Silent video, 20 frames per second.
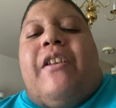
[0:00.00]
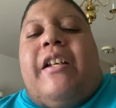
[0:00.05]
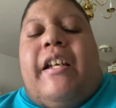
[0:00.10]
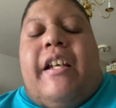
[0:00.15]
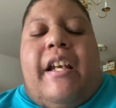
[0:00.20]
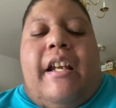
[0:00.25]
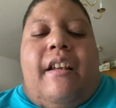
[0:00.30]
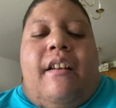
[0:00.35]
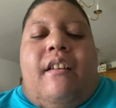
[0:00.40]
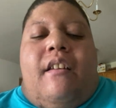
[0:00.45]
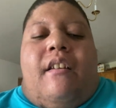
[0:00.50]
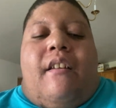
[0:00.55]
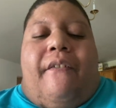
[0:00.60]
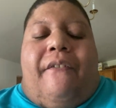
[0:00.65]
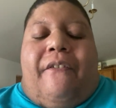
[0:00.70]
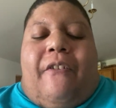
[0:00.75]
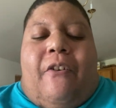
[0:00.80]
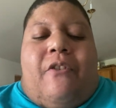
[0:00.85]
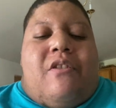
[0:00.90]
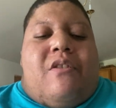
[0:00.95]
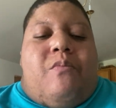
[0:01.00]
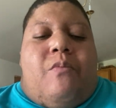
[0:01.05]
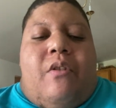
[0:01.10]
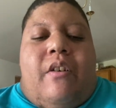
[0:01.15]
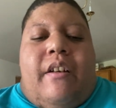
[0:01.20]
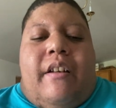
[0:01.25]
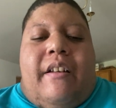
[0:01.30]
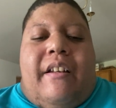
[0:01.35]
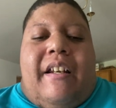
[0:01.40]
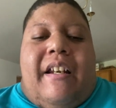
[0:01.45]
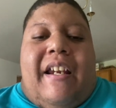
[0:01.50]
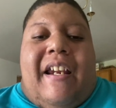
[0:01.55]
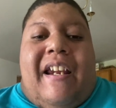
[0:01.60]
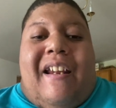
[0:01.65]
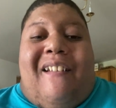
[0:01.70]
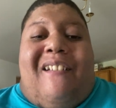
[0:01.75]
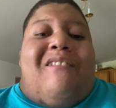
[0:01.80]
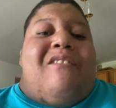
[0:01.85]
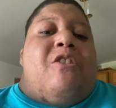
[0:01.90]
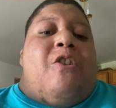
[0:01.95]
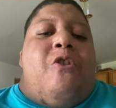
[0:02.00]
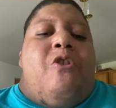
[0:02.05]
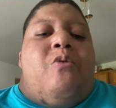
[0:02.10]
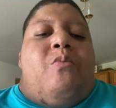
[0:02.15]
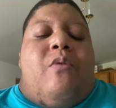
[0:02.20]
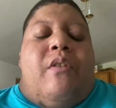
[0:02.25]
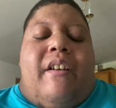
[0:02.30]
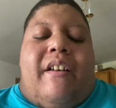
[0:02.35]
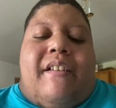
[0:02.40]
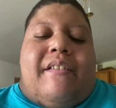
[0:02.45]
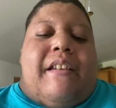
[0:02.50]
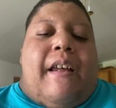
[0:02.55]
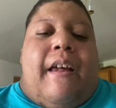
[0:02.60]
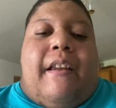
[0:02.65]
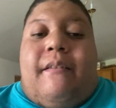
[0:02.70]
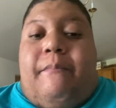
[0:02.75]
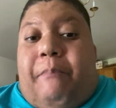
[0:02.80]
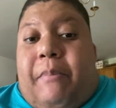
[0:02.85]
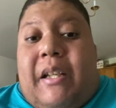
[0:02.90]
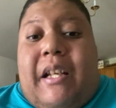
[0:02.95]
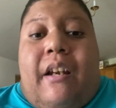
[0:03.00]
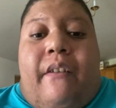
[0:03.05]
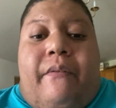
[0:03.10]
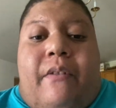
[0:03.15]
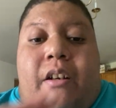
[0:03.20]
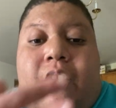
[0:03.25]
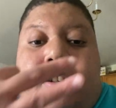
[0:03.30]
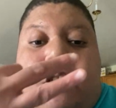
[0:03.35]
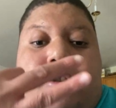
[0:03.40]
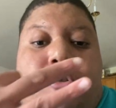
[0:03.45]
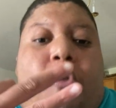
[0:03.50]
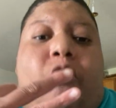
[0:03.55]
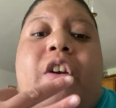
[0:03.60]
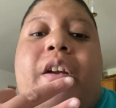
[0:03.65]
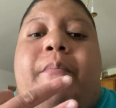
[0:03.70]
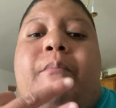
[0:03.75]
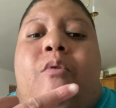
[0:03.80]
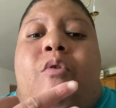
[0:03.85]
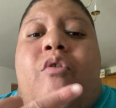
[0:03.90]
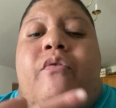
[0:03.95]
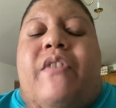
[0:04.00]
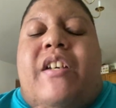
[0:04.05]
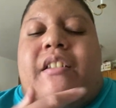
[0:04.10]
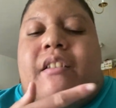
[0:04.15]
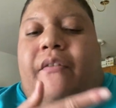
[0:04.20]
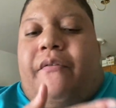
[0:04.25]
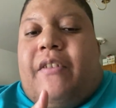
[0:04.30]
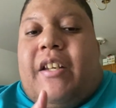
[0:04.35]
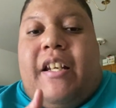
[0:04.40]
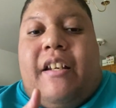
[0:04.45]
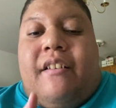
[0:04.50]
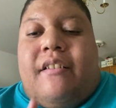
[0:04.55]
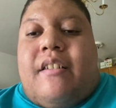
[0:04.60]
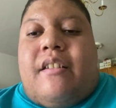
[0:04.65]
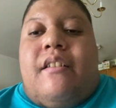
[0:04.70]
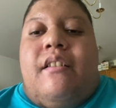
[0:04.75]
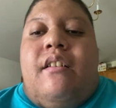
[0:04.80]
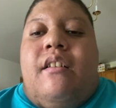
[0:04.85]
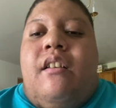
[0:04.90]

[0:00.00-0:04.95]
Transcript: to get the first one and the third one, because I believe there's 3 movies of this.